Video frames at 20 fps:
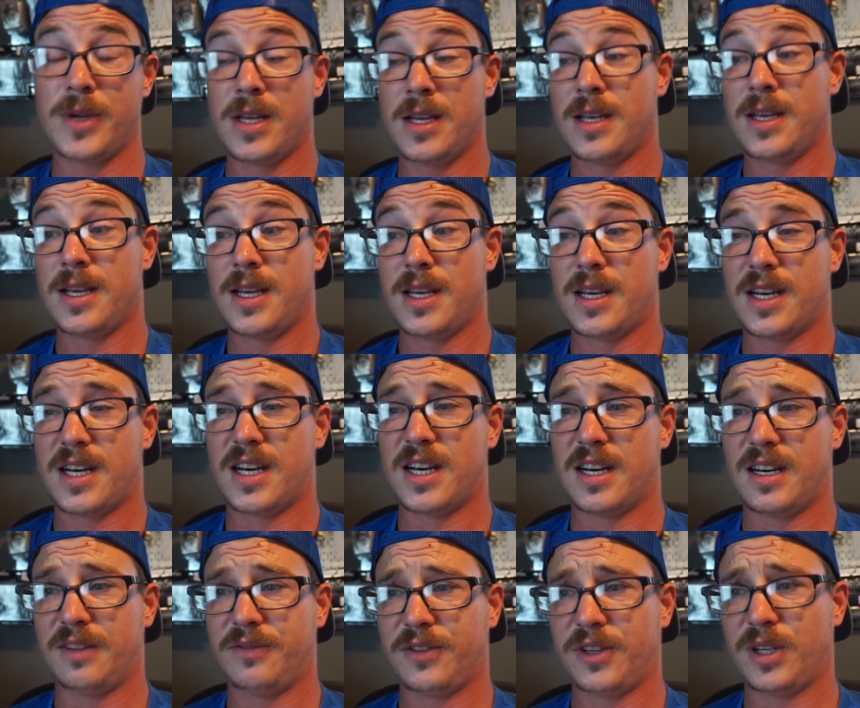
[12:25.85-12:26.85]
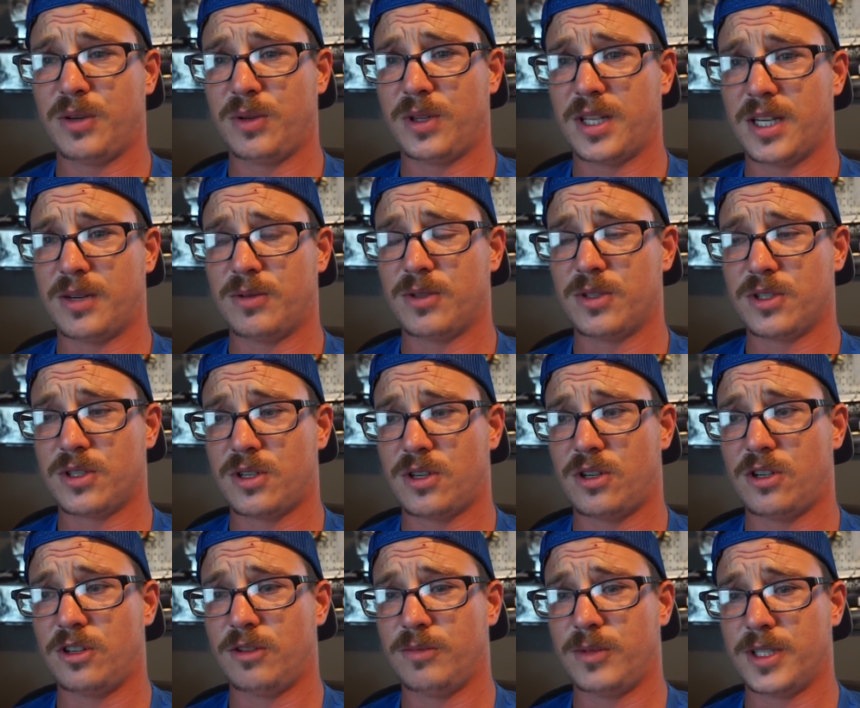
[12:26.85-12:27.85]
Uh, I forget what that one's
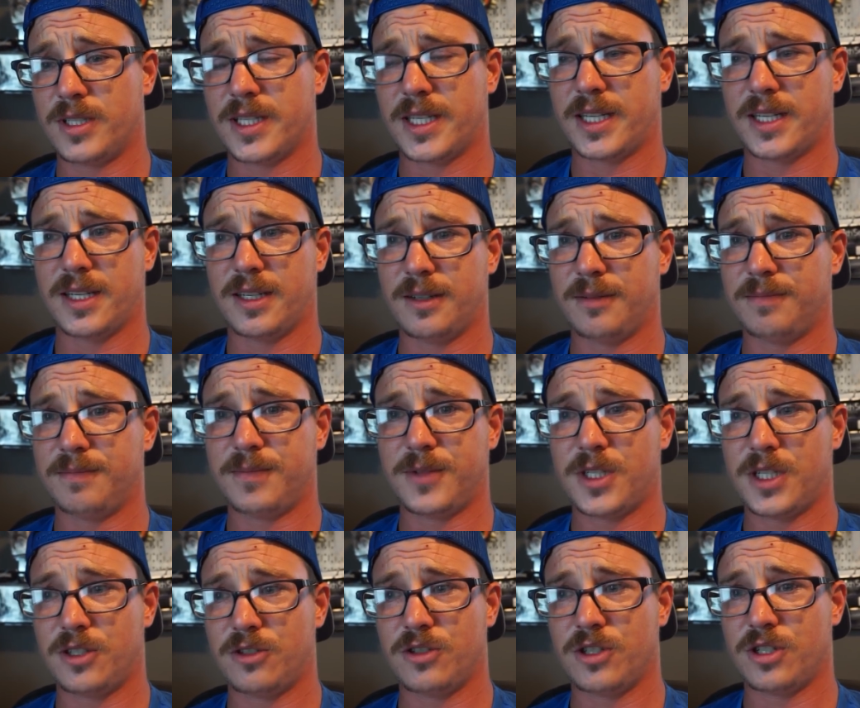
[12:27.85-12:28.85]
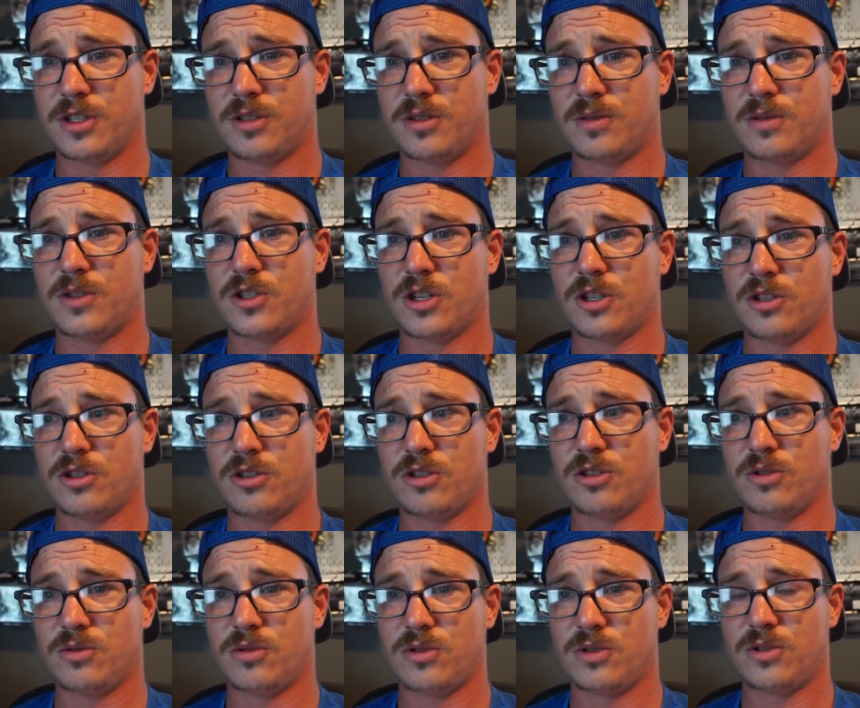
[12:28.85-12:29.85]
called, but it's like a citrus
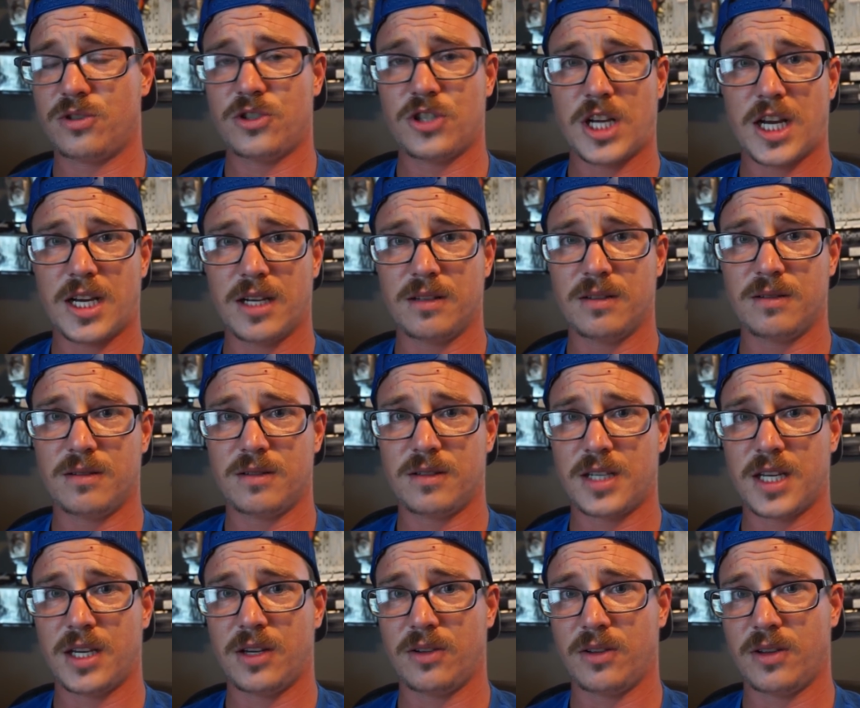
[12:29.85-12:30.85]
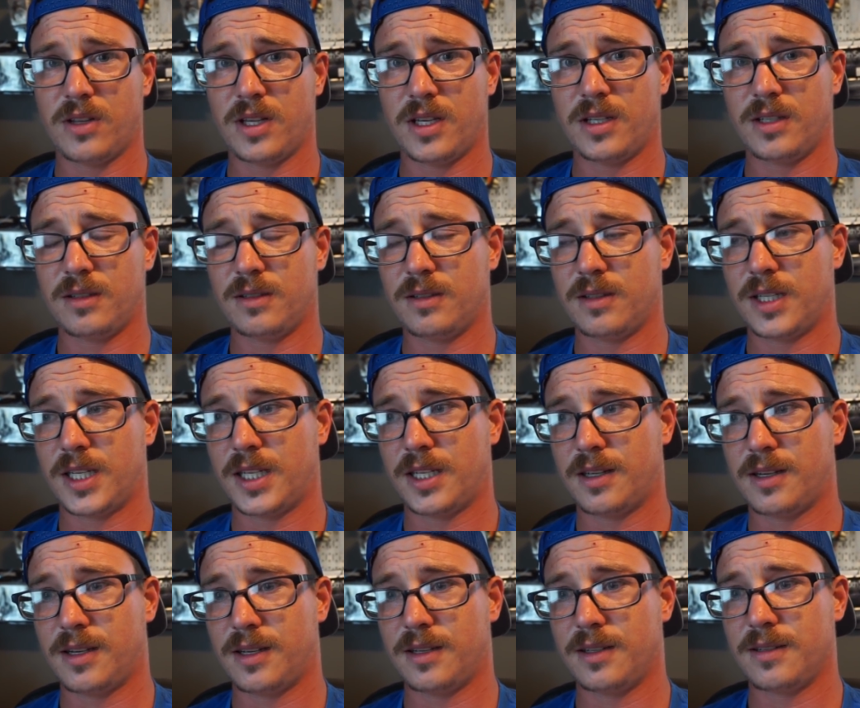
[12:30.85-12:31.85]
chartreuse shad scale thing,
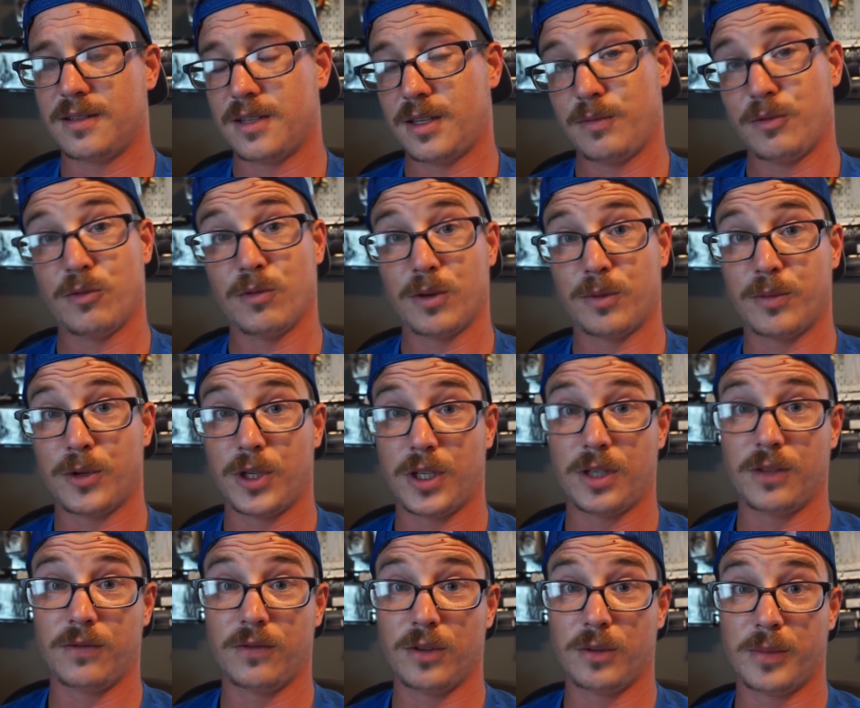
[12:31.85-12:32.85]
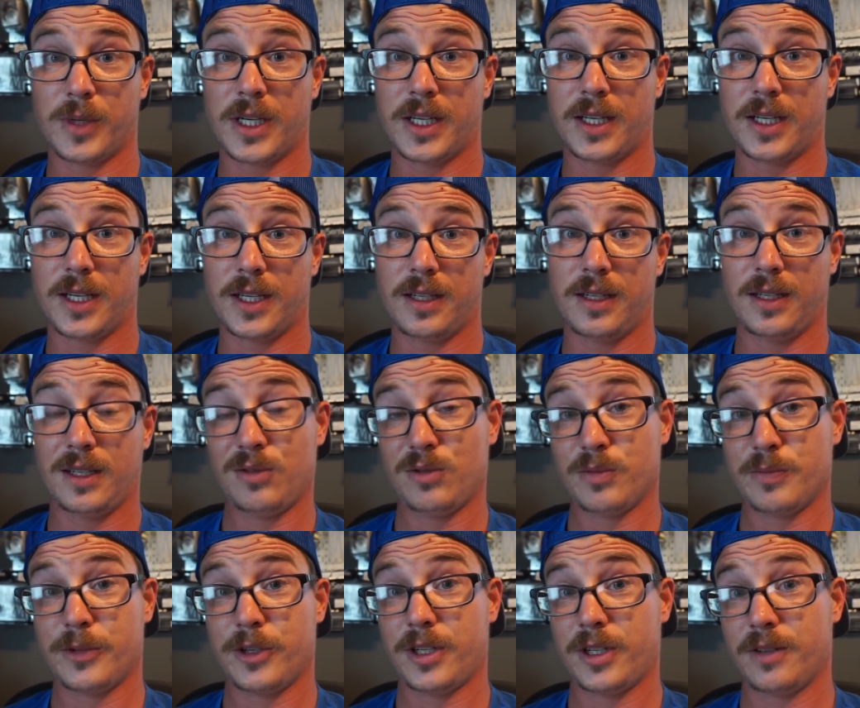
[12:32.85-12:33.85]
and uh, it seemed to work pretty good for the pikehead. He
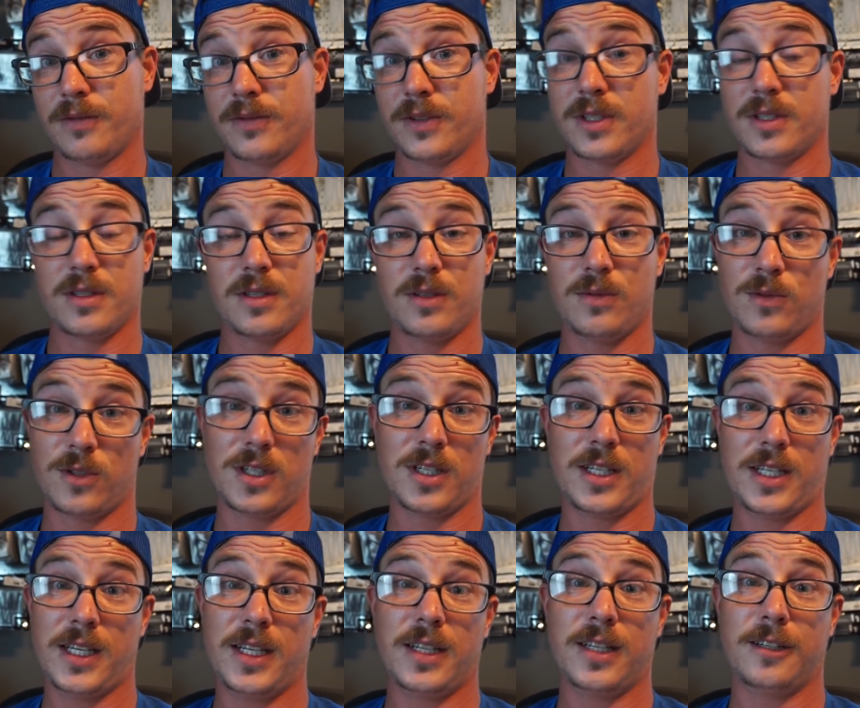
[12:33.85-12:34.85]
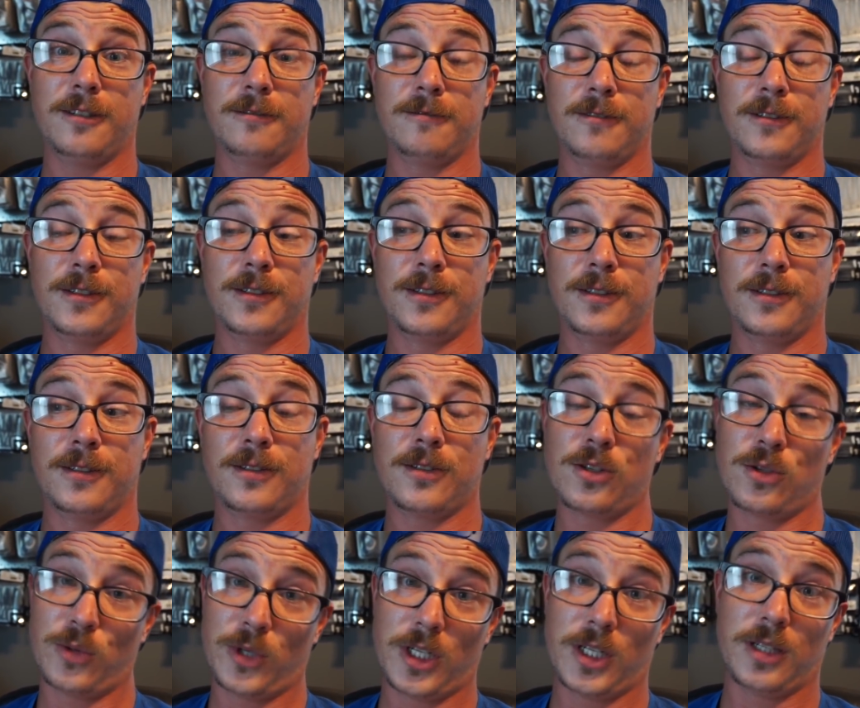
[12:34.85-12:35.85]
was pretty convinced he wanted to eat it,
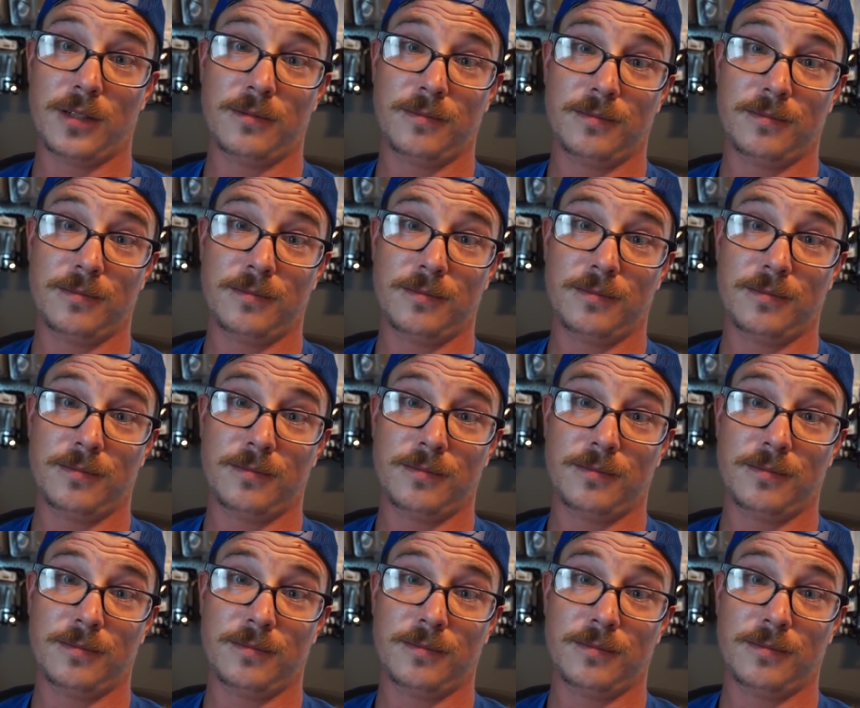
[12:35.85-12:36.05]
so he did.